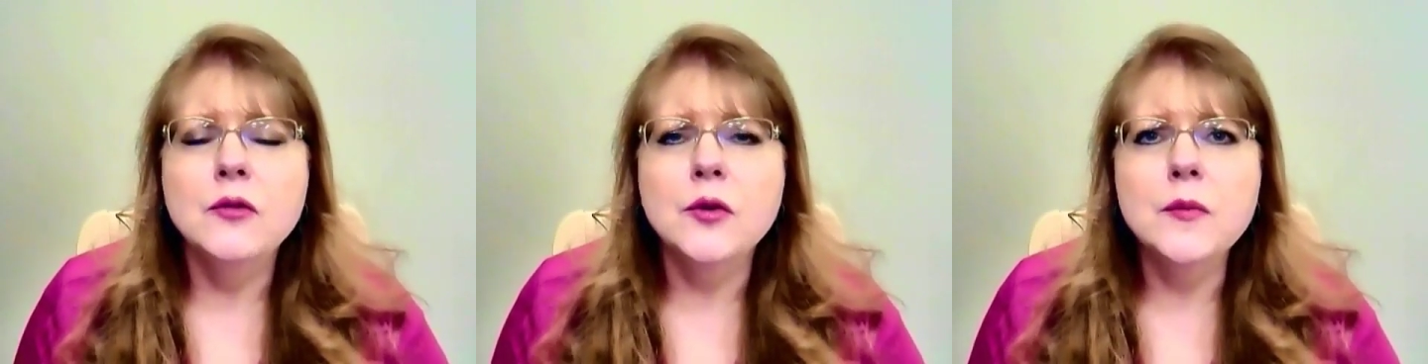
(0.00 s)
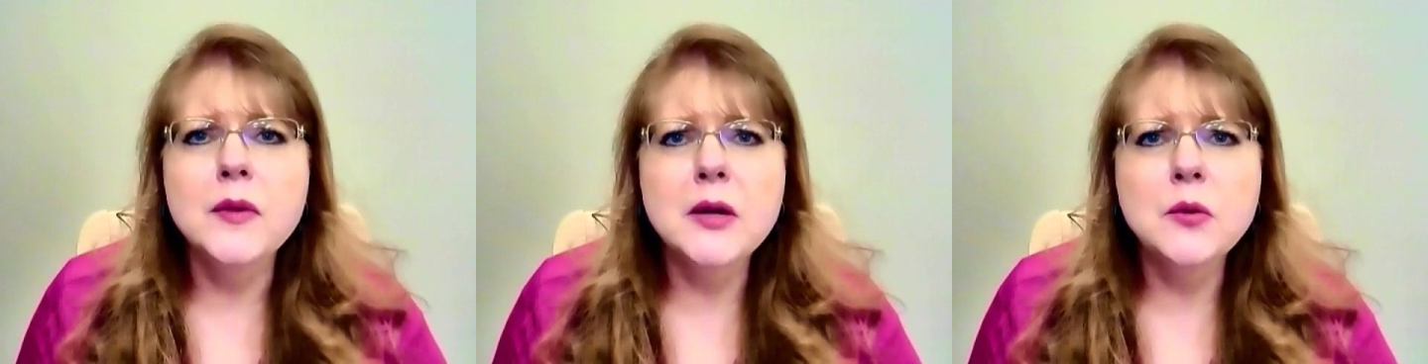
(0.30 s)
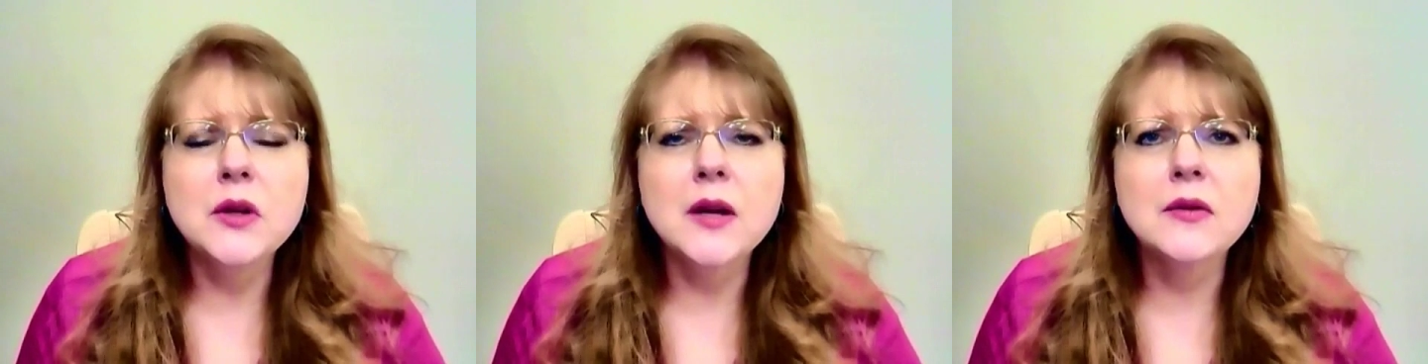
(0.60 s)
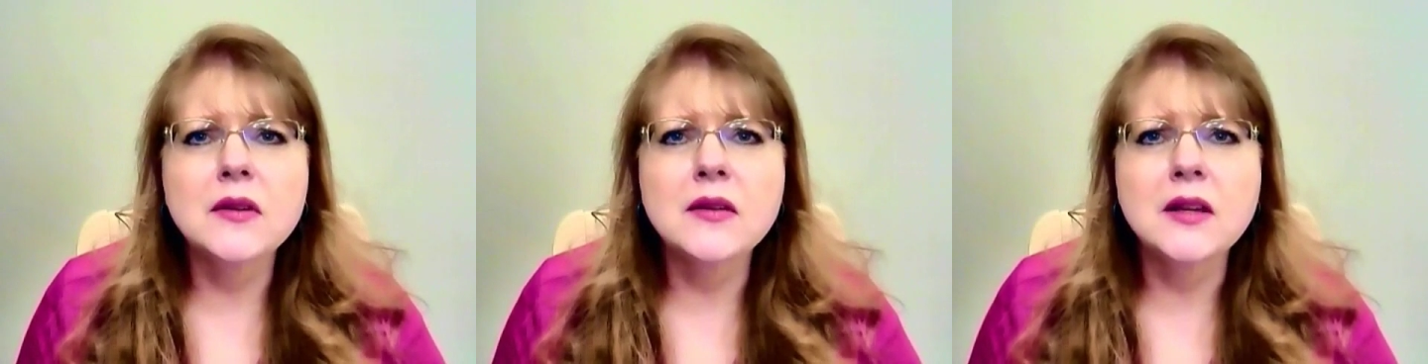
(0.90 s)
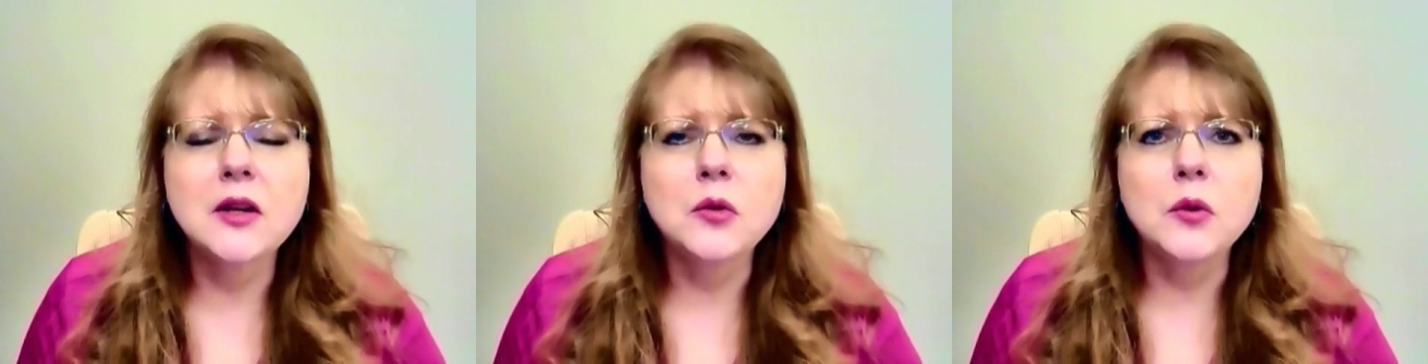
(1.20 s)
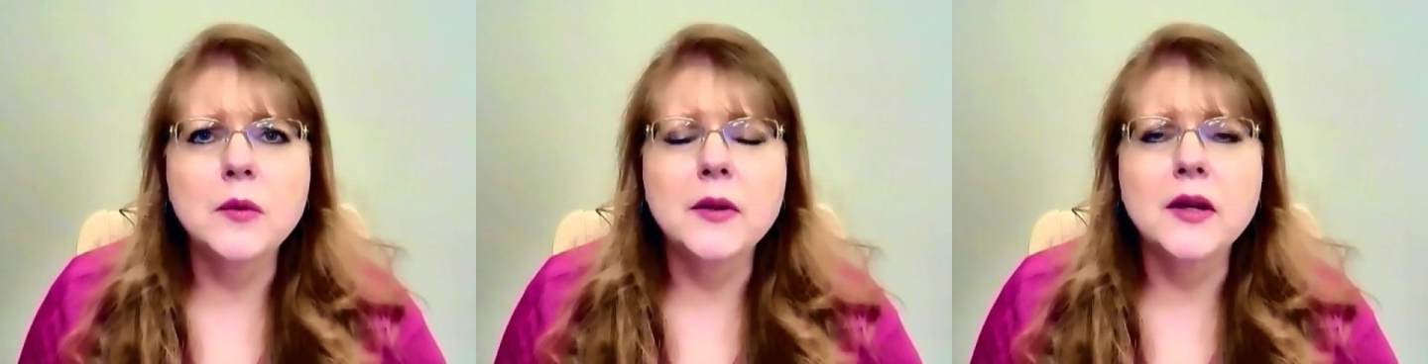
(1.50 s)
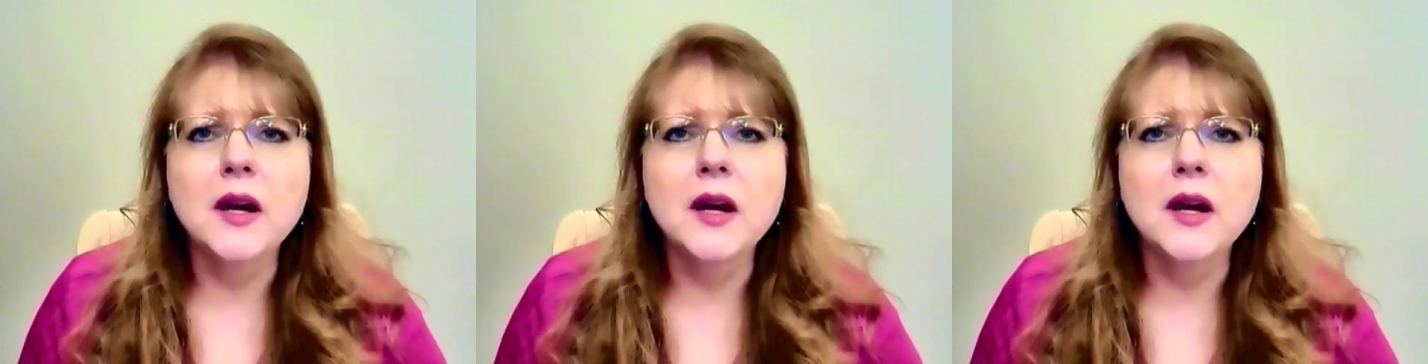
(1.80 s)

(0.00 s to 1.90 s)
For me, when I was a single woman,